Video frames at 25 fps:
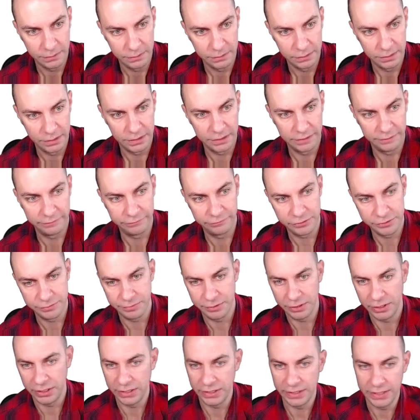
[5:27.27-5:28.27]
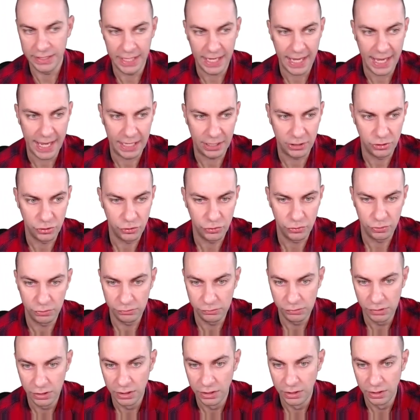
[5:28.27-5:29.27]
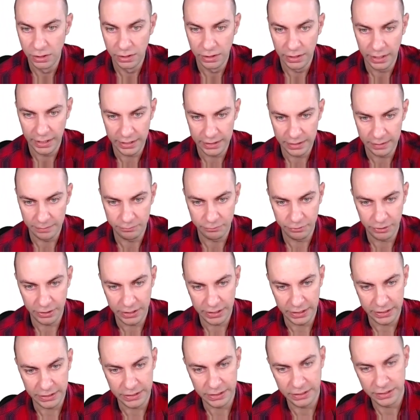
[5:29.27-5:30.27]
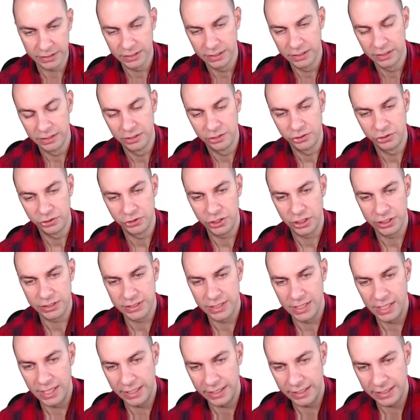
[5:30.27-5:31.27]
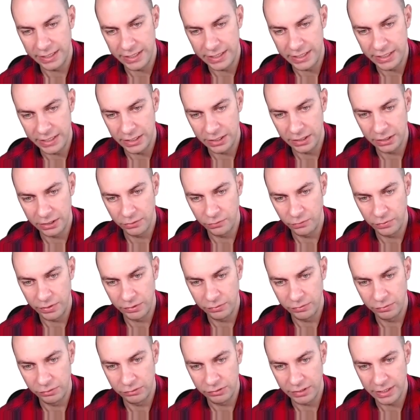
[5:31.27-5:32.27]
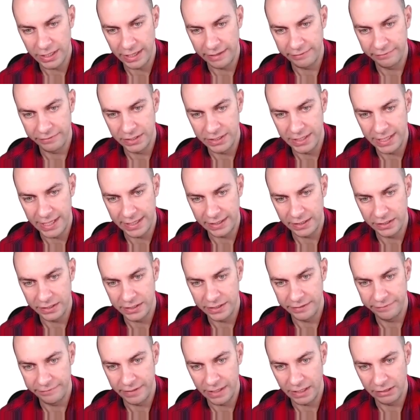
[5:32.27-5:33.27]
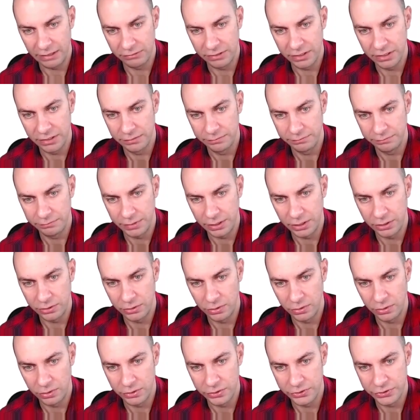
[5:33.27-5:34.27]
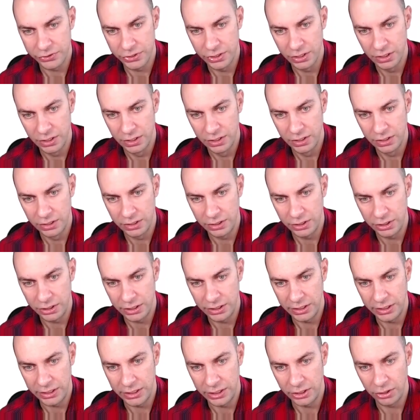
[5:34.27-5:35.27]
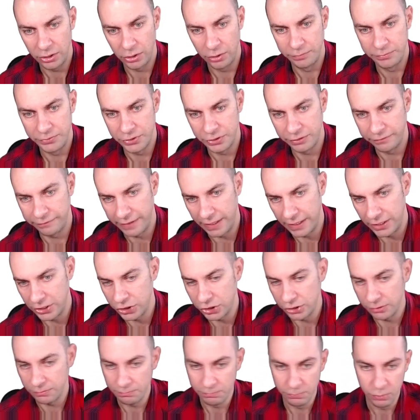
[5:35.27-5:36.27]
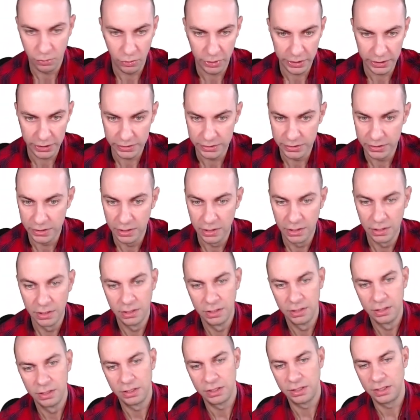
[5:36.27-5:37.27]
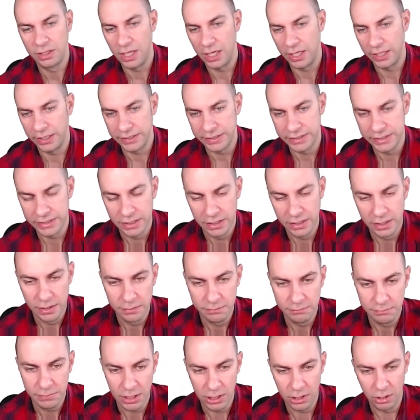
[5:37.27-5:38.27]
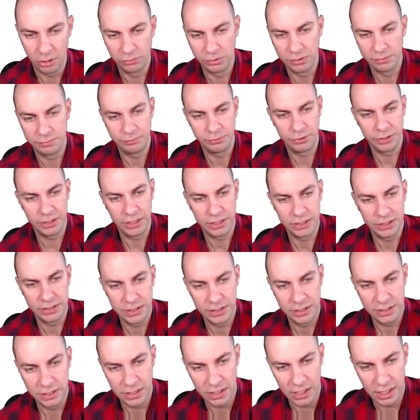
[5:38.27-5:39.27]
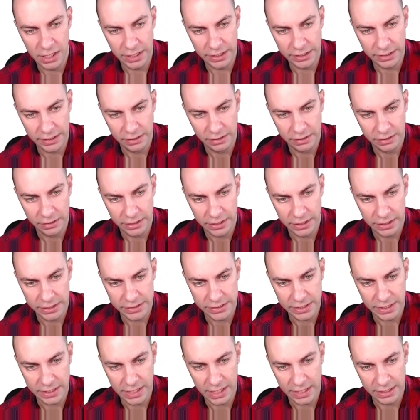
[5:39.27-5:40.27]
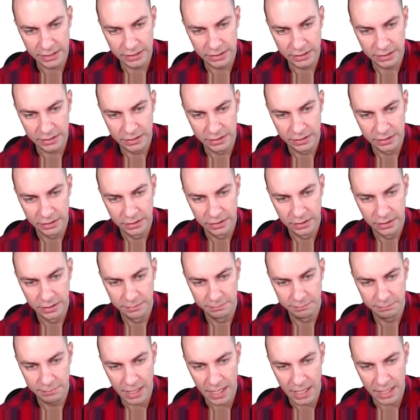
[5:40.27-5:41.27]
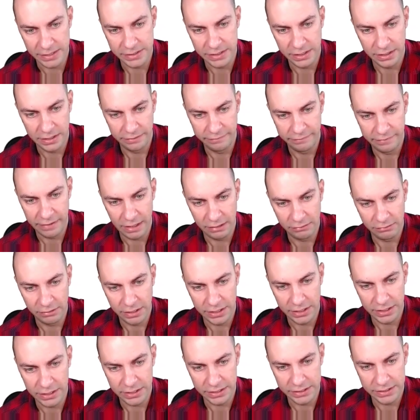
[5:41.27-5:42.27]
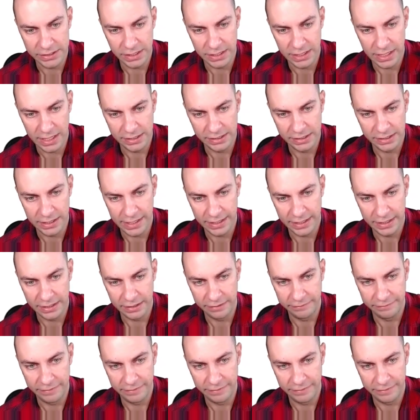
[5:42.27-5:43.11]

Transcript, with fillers: The difference between the actual and the predicted. Just like here, we will have a negative error because the observation point lies below the predicted line. Here's another positive error. Here's another negative